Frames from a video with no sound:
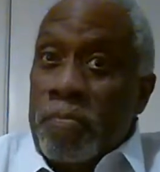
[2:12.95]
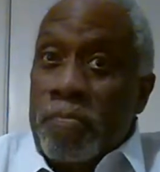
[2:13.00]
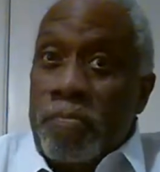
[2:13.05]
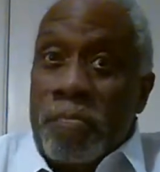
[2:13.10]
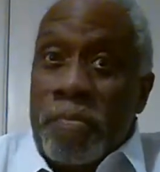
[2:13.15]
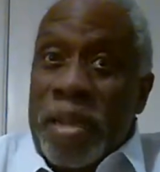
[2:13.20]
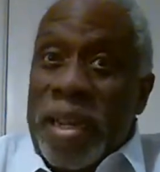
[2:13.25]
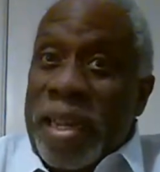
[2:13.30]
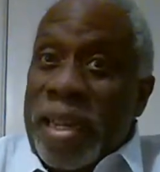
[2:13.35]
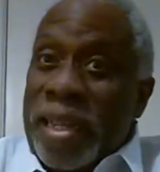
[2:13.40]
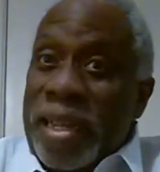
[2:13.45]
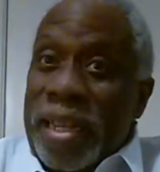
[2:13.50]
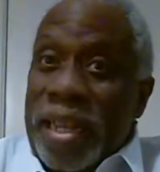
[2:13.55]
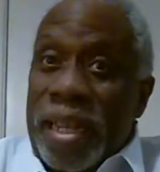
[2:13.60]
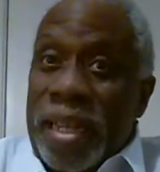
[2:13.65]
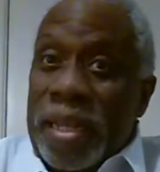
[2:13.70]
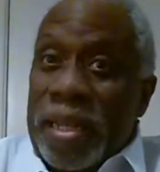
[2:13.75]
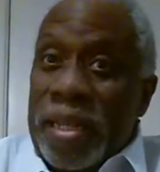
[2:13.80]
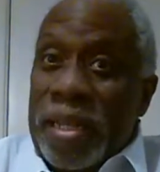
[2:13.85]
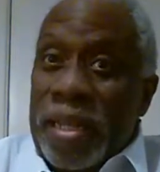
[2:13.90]

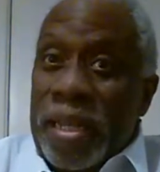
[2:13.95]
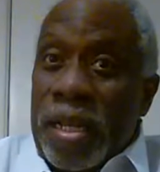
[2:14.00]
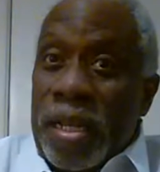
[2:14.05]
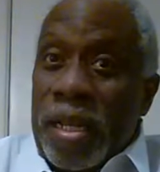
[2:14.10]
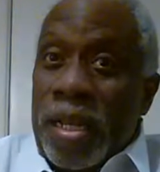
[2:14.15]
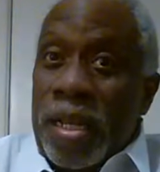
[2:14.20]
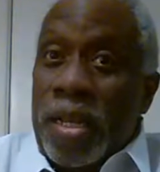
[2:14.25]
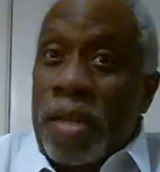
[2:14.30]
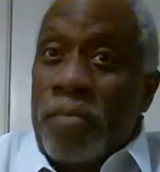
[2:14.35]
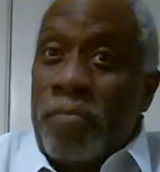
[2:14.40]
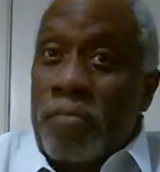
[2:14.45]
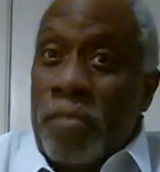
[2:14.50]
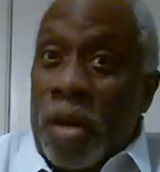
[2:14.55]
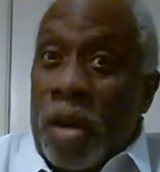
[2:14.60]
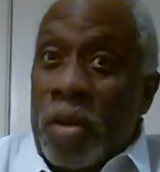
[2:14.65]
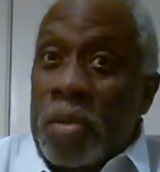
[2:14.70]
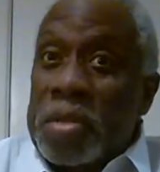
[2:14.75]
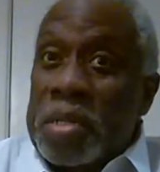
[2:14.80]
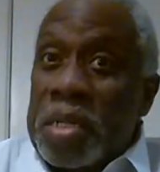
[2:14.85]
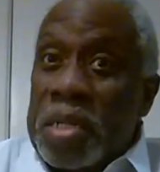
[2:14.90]
many,
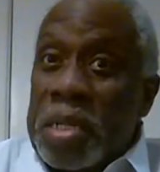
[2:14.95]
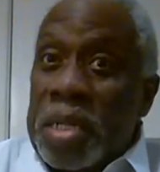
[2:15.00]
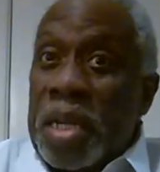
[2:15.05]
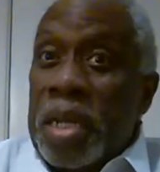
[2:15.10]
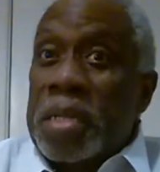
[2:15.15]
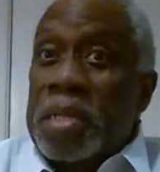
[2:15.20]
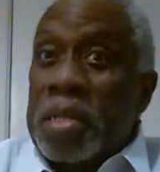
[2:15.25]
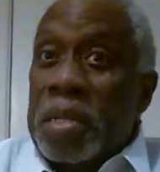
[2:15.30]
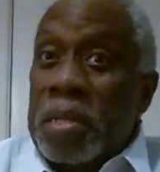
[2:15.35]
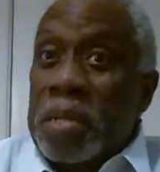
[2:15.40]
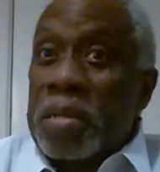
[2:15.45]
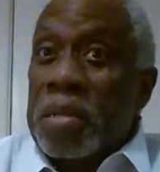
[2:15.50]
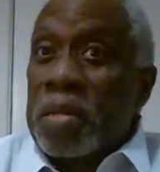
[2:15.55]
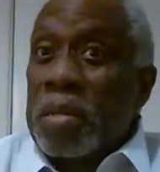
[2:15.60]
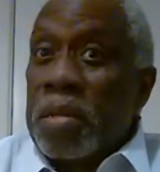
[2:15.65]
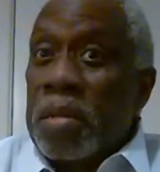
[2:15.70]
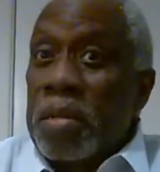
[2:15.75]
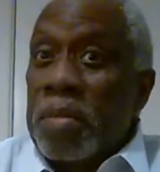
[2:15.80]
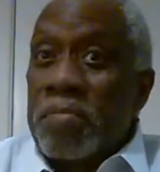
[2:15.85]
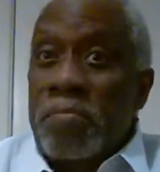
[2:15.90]
most churches,
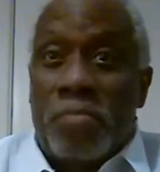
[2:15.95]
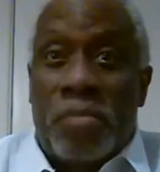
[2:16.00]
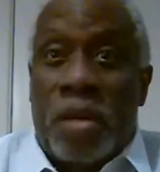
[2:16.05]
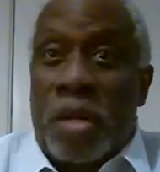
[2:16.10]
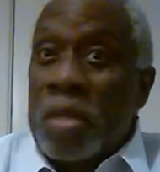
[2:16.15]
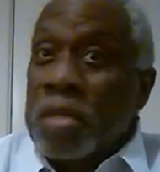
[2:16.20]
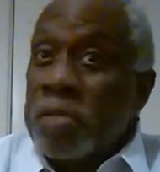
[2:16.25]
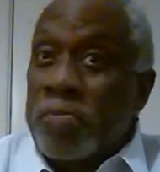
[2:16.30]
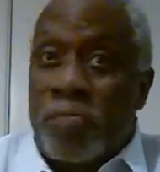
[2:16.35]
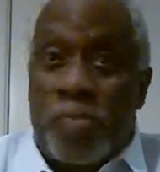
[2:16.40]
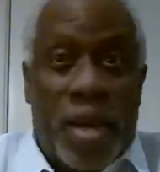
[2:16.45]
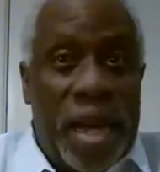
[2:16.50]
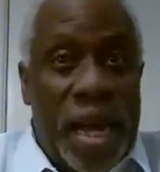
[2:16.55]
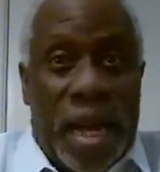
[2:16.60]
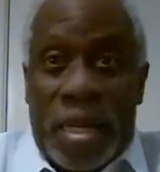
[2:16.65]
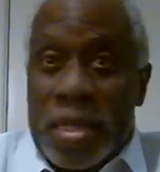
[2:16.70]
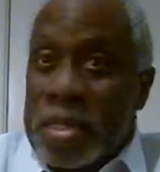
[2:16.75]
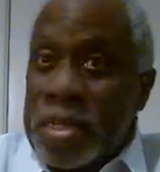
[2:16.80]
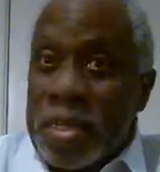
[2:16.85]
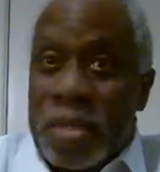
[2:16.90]
most
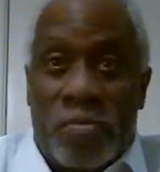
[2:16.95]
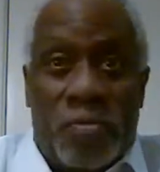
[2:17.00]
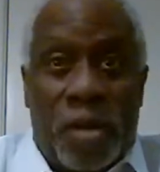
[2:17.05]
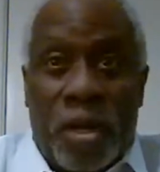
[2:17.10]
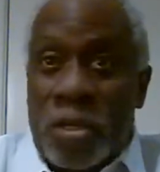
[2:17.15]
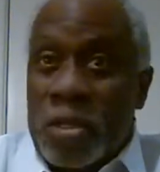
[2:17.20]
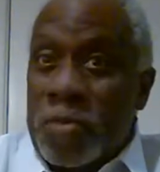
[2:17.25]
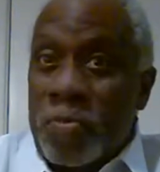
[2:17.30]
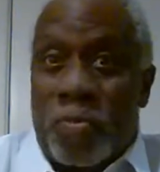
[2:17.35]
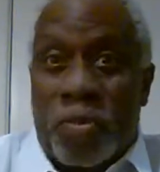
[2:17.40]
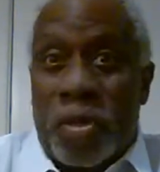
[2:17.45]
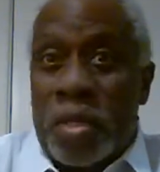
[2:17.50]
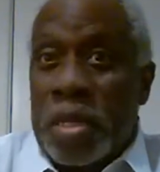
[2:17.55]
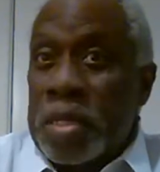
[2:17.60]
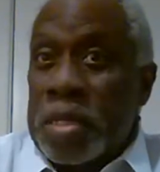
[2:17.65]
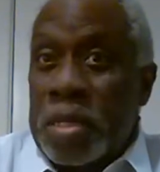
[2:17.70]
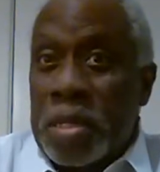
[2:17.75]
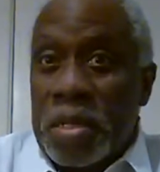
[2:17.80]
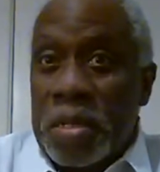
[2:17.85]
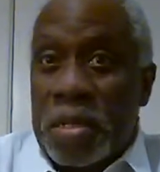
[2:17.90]
pastors, most
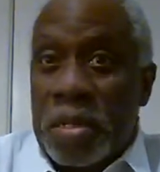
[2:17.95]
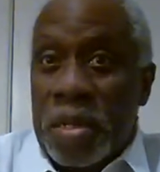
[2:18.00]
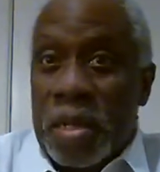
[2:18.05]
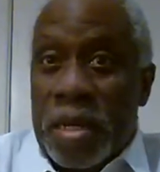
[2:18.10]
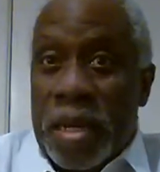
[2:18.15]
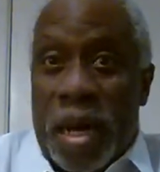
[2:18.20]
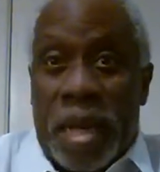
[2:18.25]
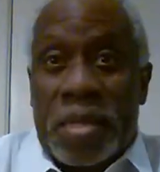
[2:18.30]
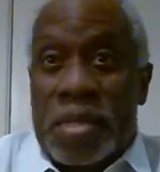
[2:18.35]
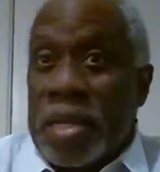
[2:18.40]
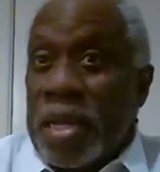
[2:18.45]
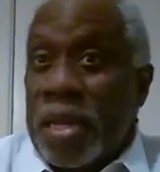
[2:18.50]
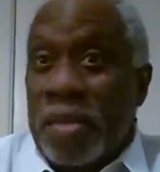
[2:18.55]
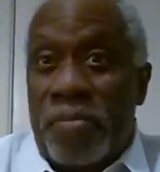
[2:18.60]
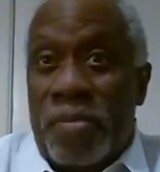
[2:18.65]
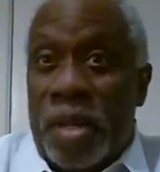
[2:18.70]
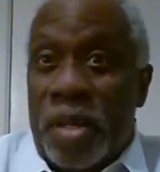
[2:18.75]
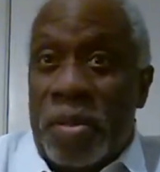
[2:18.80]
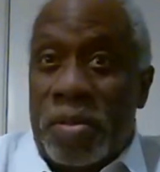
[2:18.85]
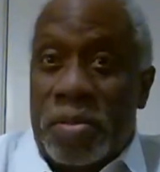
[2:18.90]
preachers, I
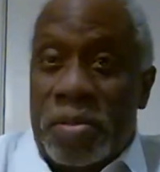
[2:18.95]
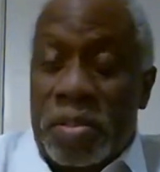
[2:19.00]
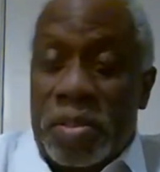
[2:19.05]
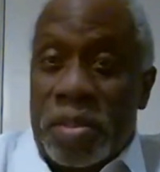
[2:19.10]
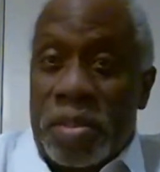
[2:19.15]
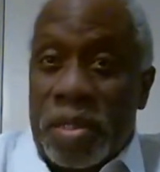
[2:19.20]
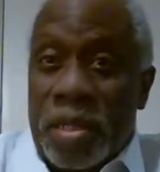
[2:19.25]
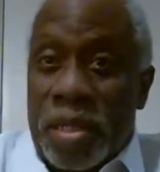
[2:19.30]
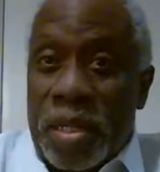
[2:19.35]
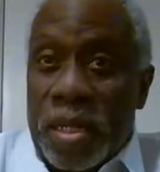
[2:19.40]
said most,